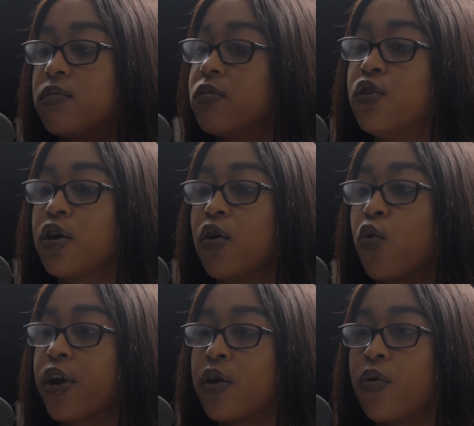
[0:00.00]

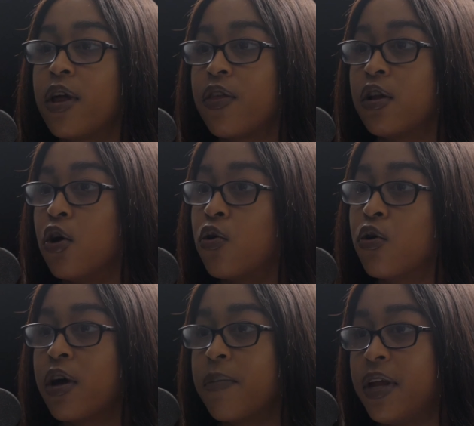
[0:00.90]
working with a local
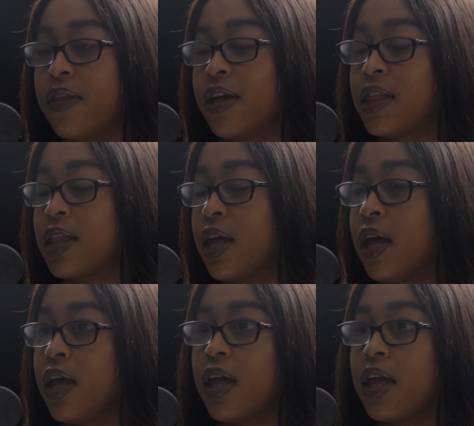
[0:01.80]
company that's
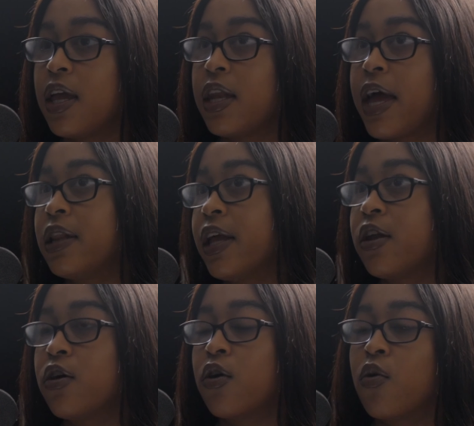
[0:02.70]
in
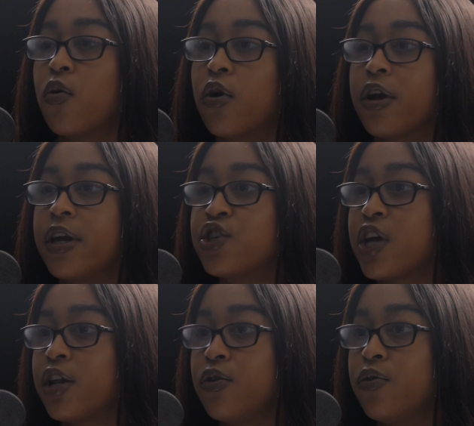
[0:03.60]
Atlanta or in
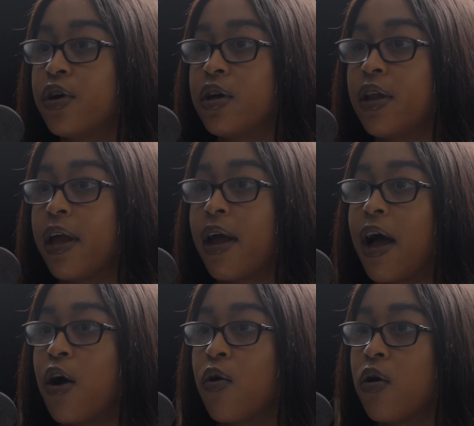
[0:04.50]
Chattanooga? Like,
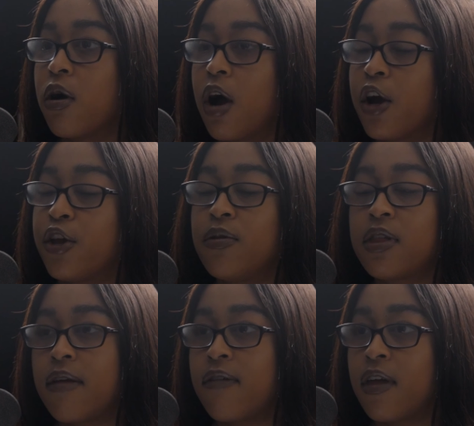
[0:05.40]
how are you
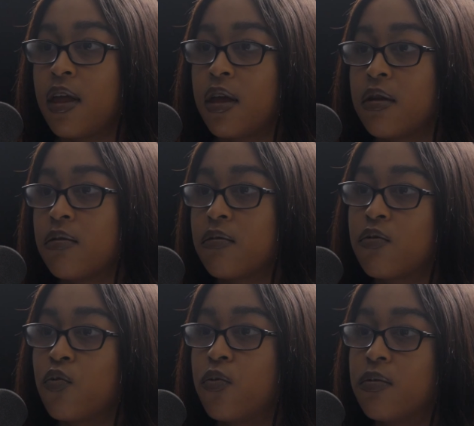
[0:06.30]
saving and,
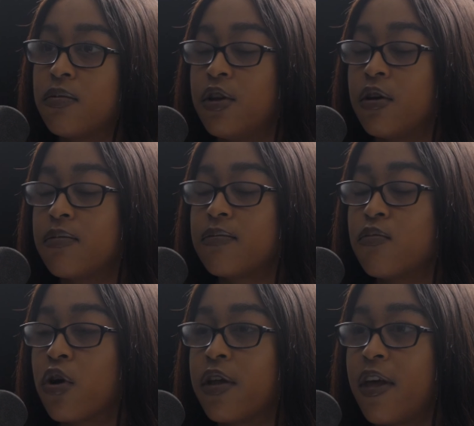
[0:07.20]

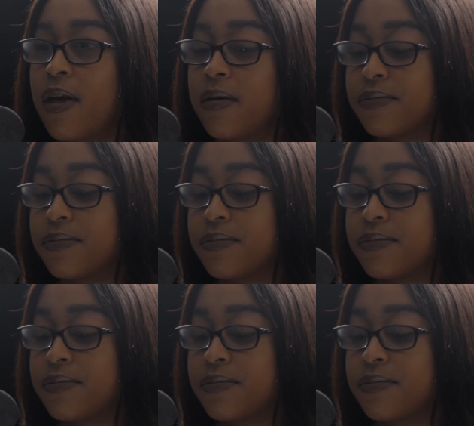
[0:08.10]
more on that?